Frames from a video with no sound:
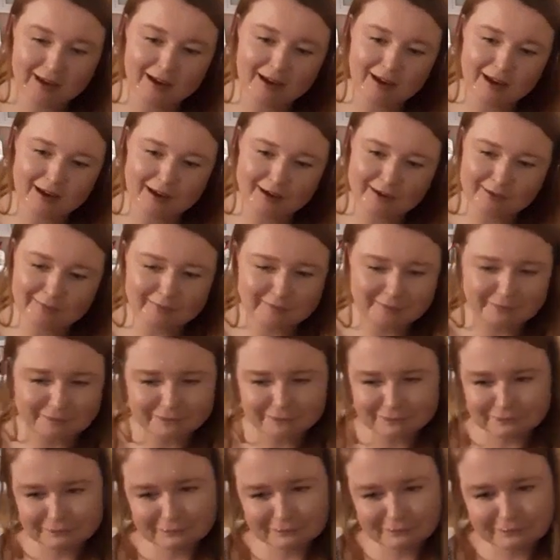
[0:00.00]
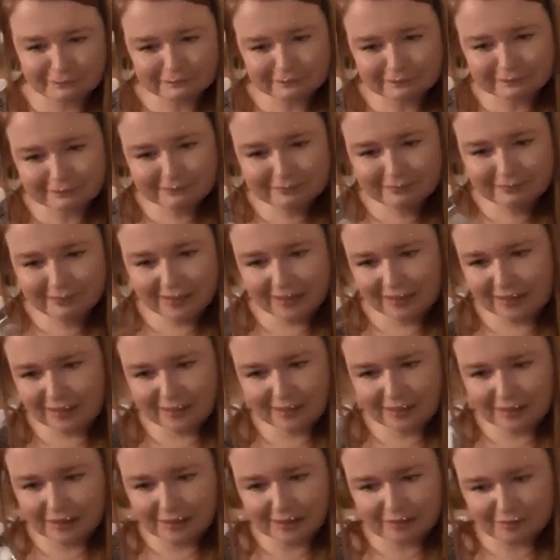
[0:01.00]

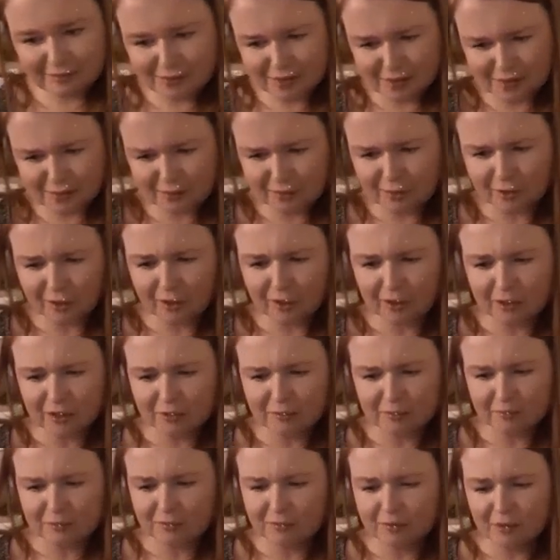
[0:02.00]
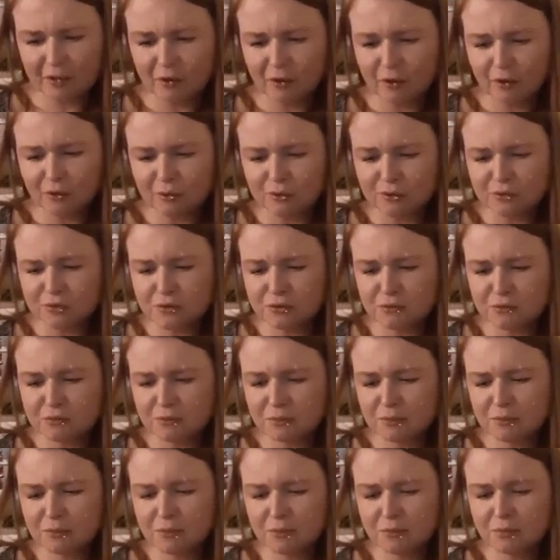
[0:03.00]
And I've still got a whole
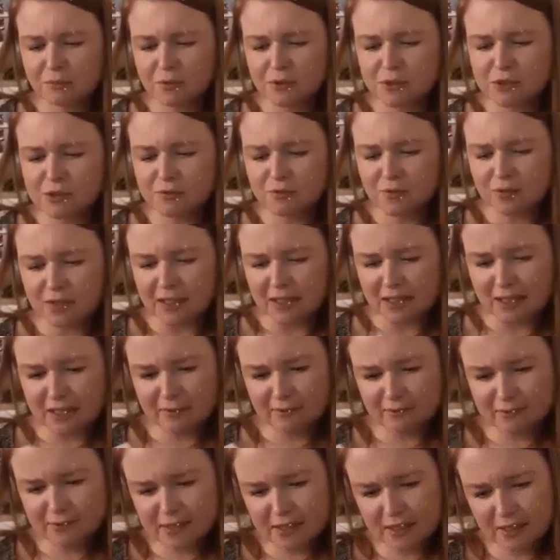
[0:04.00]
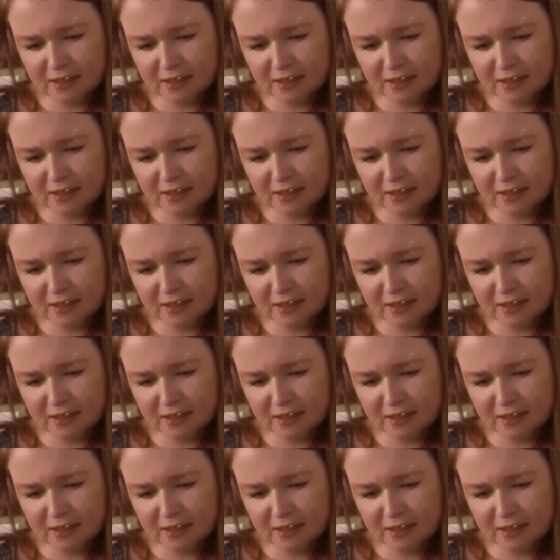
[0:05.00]
bunch of it left.